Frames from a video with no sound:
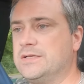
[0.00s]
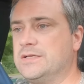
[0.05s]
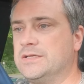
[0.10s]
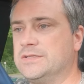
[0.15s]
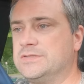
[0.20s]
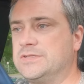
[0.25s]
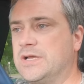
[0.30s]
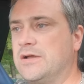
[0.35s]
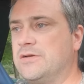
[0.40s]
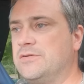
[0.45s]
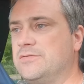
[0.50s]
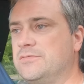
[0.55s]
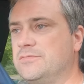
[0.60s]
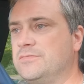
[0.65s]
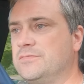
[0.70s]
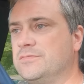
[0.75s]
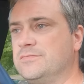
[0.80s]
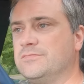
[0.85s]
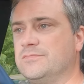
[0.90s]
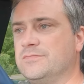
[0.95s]
so
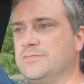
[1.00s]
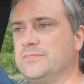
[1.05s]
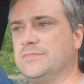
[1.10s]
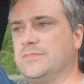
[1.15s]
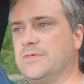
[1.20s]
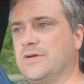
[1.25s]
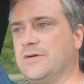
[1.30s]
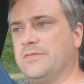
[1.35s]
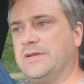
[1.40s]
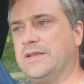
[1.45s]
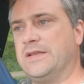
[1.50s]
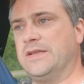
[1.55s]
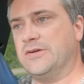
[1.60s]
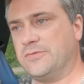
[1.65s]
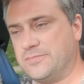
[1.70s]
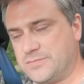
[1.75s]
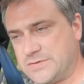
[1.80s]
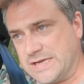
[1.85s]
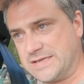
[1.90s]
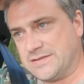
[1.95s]
I think the
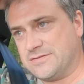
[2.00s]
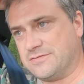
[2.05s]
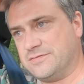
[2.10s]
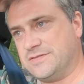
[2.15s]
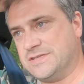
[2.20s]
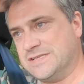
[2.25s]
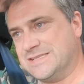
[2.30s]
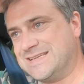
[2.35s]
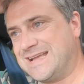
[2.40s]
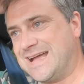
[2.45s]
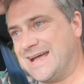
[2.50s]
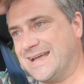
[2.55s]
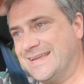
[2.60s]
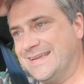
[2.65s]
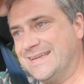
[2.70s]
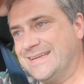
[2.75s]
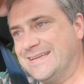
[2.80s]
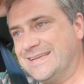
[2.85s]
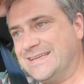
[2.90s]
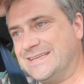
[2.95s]
object of
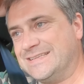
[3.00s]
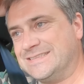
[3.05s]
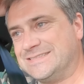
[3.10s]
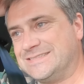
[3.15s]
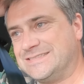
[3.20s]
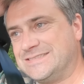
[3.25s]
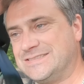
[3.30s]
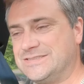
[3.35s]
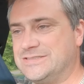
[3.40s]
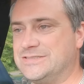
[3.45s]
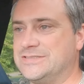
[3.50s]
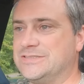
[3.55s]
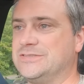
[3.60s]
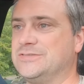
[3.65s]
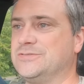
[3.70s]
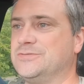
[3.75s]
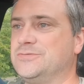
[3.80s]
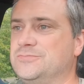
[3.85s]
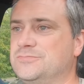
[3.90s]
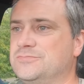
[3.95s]
today is
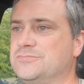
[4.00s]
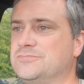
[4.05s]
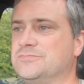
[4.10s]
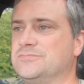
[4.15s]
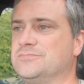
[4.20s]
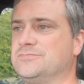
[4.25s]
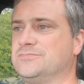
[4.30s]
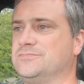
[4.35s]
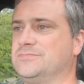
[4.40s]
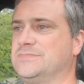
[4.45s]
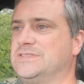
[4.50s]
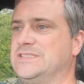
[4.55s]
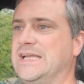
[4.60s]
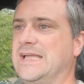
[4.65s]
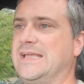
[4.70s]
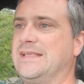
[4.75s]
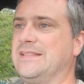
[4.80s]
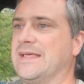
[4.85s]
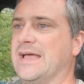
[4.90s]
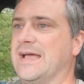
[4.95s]
to
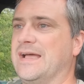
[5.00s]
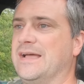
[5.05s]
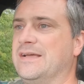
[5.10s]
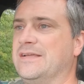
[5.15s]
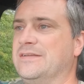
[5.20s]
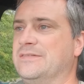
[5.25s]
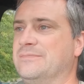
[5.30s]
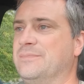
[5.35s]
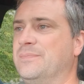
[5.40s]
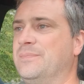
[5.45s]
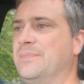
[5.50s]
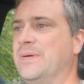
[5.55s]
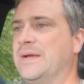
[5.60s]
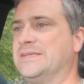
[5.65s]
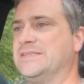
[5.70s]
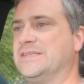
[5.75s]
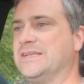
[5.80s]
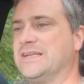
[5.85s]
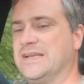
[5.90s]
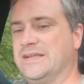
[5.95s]
take that and
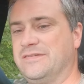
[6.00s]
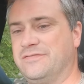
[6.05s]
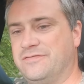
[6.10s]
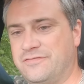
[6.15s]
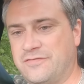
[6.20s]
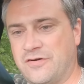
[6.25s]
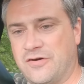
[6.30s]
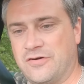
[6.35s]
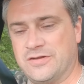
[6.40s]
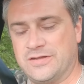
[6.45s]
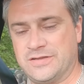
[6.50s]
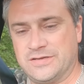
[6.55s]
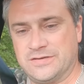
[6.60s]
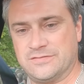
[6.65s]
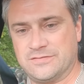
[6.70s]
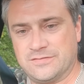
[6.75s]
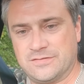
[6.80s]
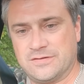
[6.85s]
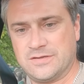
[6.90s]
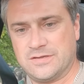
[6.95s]
basically
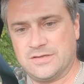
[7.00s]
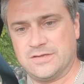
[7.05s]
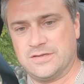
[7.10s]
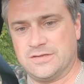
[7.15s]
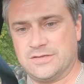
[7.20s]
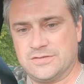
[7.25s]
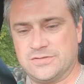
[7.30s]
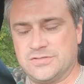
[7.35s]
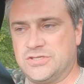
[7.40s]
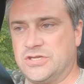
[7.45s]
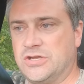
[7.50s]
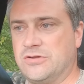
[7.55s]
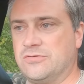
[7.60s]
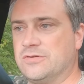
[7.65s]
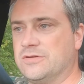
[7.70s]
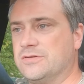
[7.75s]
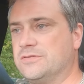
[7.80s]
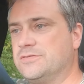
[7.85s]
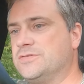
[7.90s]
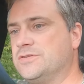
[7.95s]
fine tune
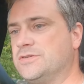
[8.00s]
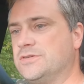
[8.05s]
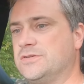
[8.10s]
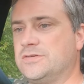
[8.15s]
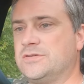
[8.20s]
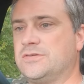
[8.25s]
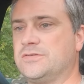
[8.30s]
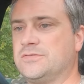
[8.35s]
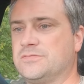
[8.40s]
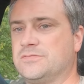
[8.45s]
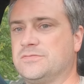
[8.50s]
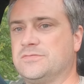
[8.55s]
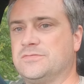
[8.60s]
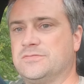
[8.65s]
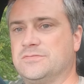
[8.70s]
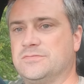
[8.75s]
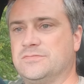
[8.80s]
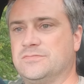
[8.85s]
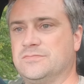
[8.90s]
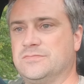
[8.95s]
it to
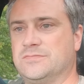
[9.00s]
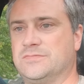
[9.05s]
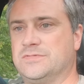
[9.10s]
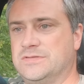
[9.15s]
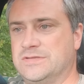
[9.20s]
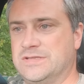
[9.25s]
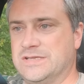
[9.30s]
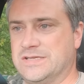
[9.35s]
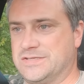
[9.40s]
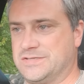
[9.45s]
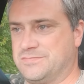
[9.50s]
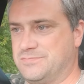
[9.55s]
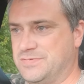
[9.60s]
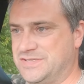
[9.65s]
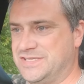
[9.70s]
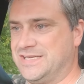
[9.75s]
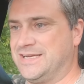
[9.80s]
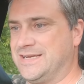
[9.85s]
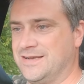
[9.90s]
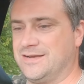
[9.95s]
this
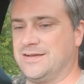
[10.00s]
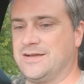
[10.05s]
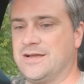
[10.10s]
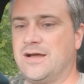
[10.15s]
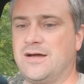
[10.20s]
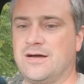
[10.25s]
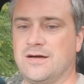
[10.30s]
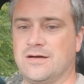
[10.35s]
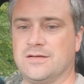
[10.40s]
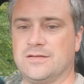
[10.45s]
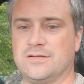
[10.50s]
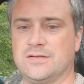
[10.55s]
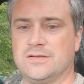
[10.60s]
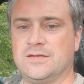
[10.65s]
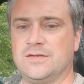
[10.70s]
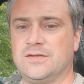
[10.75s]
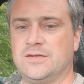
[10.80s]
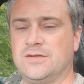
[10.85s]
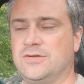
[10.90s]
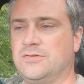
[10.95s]
particular car
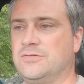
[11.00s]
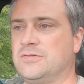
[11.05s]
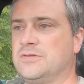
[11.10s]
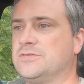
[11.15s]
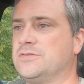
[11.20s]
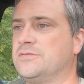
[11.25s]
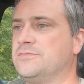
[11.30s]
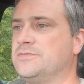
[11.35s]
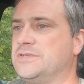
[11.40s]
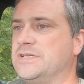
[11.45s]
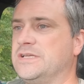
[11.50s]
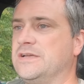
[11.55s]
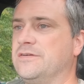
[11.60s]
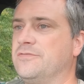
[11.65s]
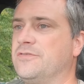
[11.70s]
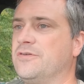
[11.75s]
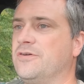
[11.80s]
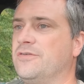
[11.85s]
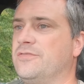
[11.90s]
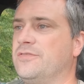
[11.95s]
because obviously
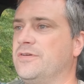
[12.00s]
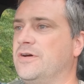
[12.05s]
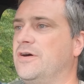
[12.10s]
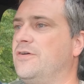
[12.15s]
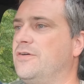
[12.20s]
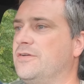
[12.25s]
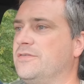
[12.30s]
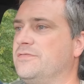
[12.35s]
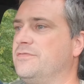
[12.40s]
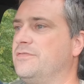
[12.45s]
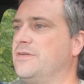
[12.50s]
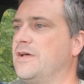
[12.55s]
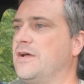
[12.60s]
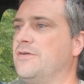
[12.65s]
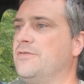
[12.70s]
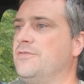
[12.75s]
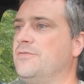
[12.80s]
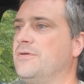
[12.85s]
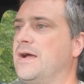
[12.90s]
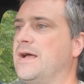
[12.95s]
I've got the high
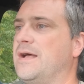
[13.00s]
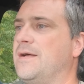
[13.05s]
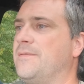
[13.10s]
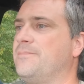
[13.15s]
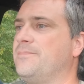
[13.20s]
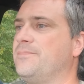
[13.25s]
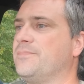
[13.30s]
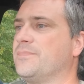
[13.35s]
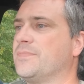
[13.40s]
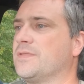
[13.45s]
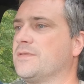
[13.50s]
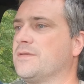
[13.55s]
flow um,